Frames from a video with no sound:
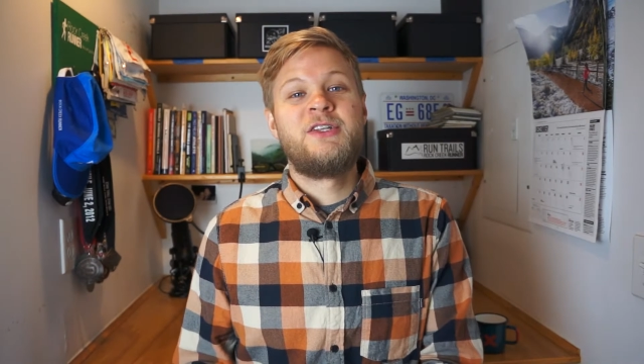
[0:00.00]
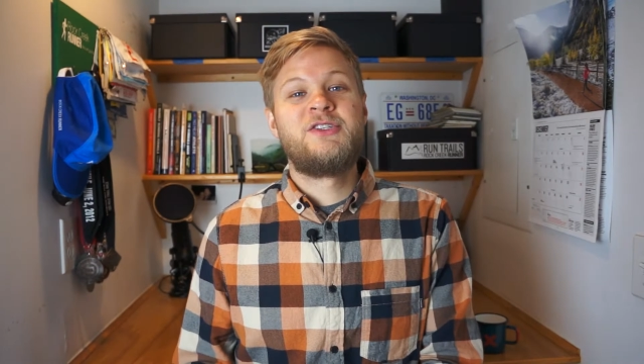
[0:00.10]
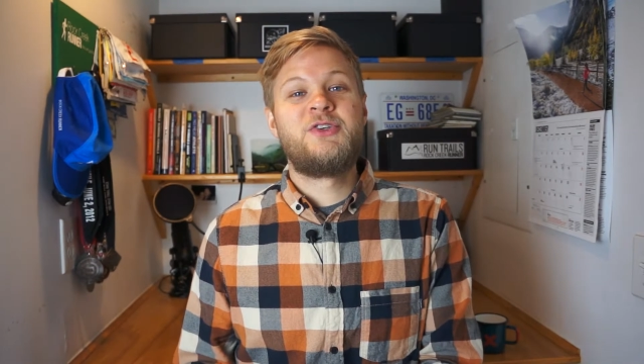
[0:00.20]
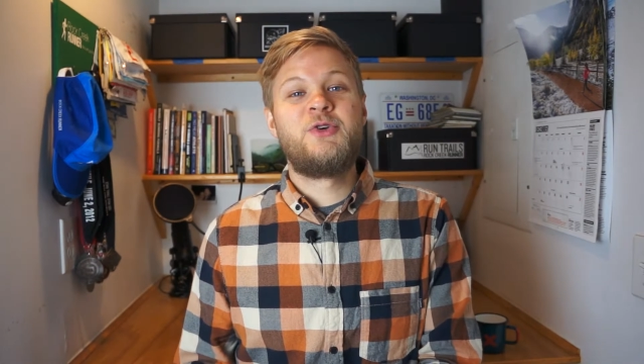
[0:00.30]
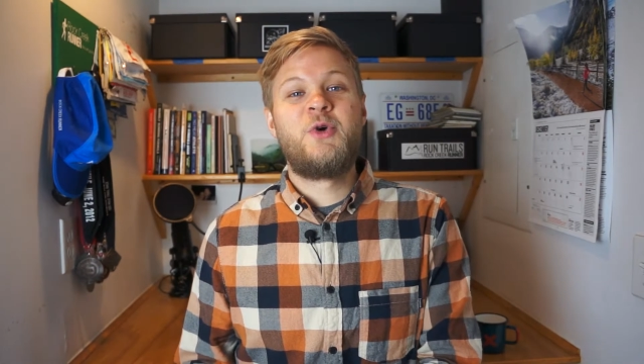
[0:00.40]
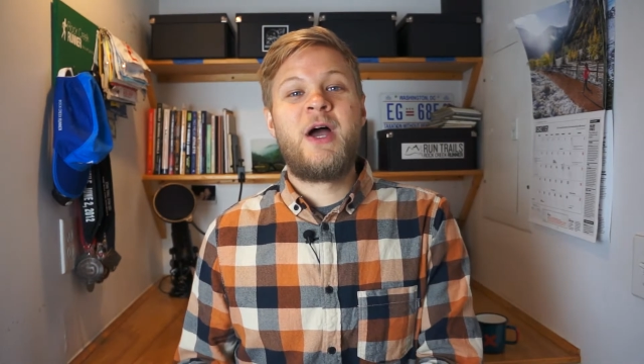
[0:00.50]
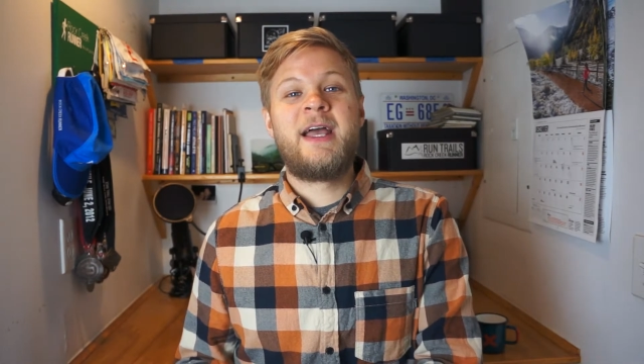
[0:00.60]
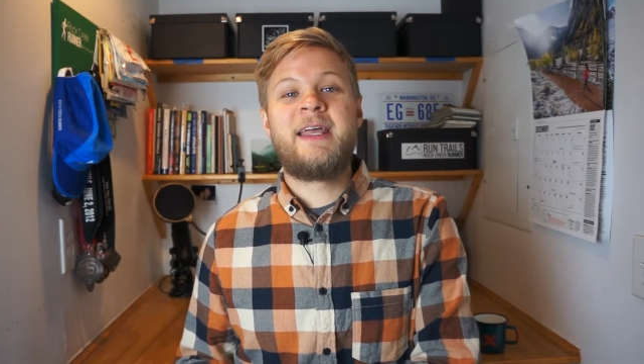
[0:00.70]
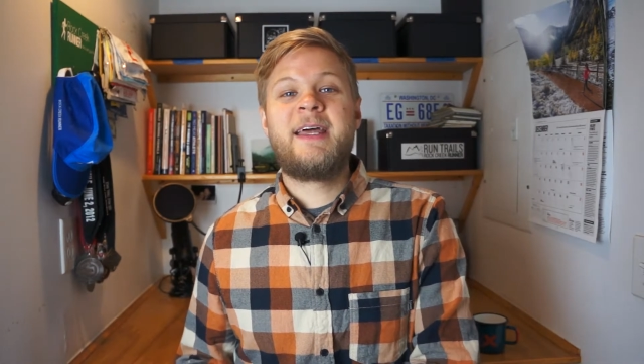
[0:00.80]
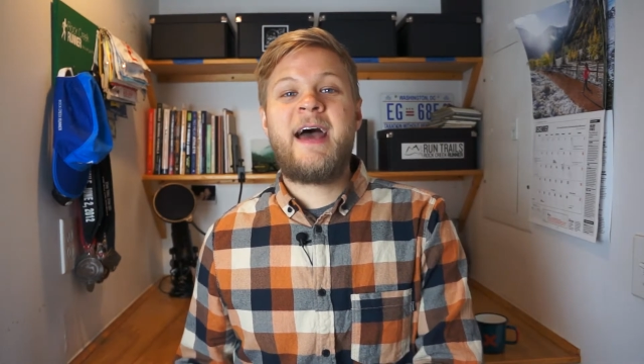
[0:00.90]
to
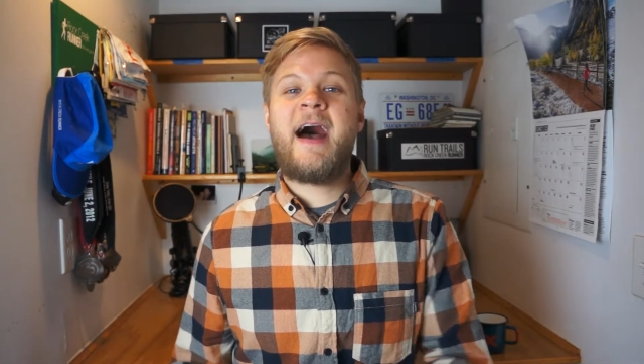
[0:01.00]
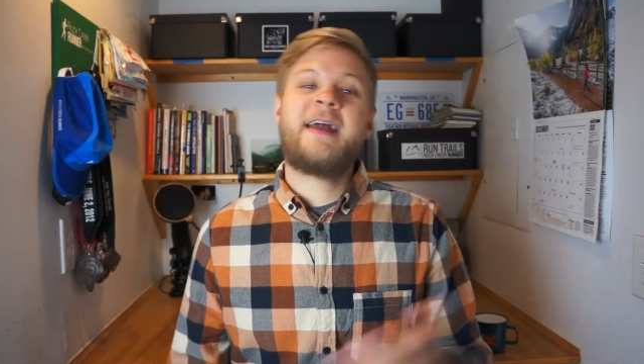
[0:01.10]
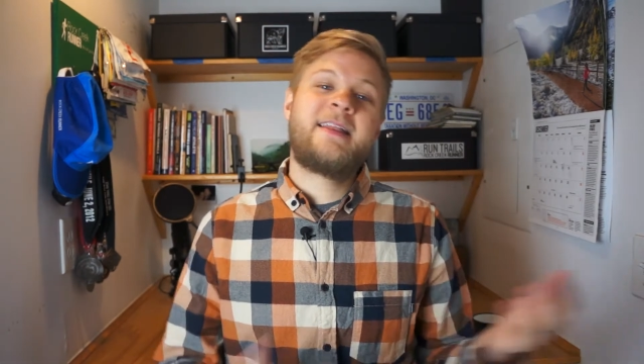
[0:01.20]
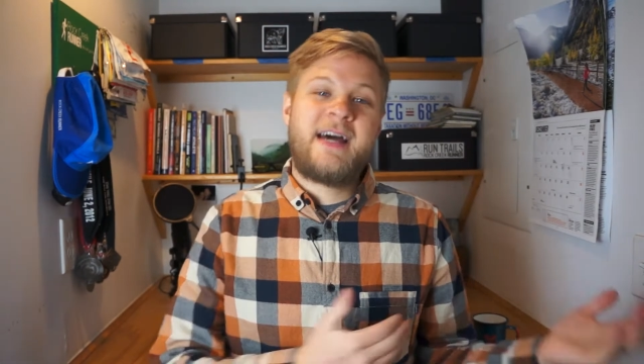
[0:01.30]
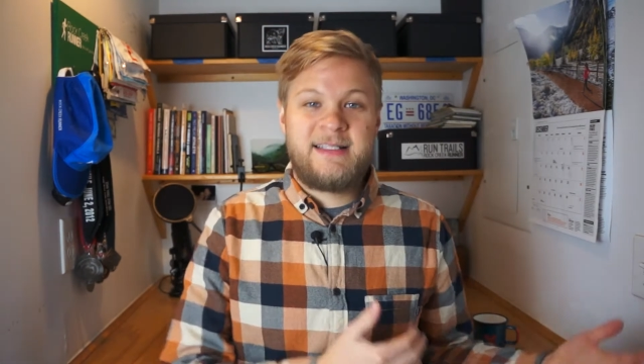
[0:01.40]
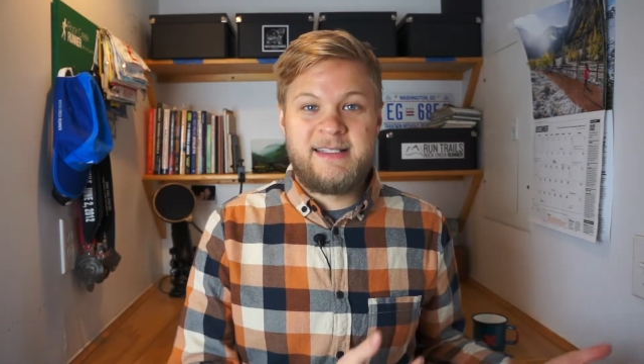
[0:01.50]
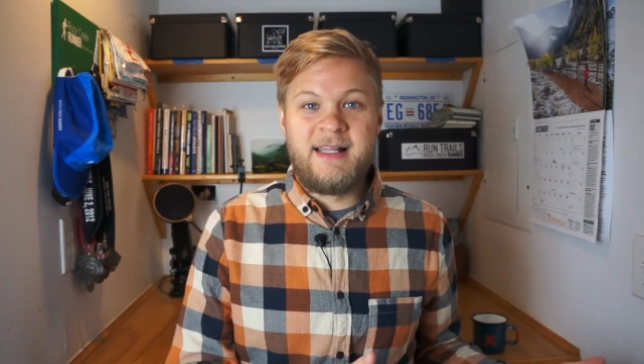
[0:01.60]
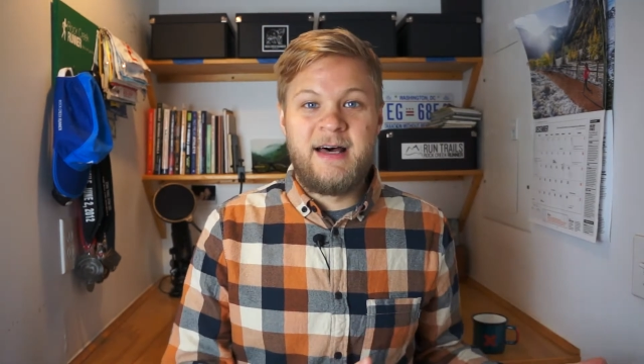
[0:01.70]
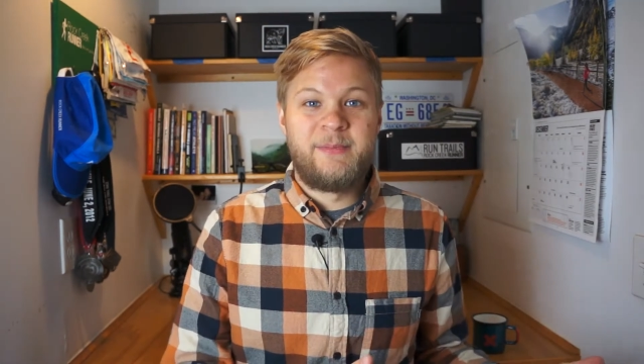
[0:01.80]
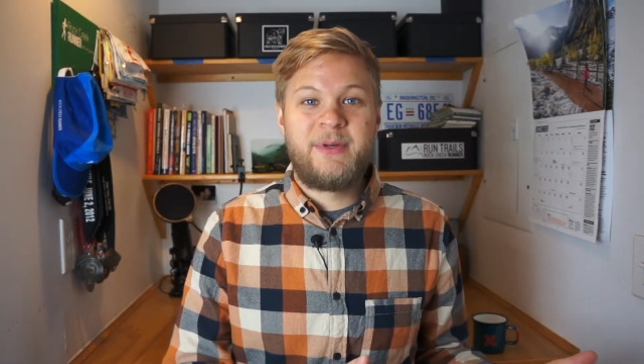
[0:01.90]
get out of that
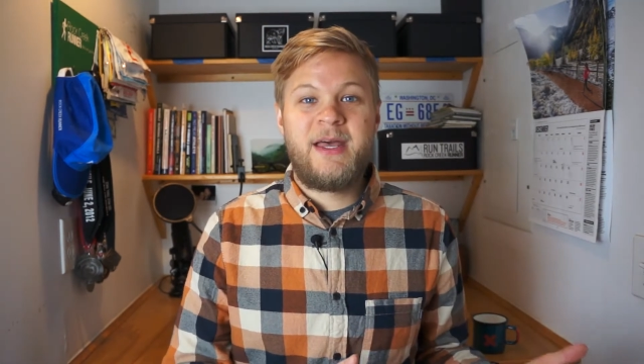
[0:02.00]
slump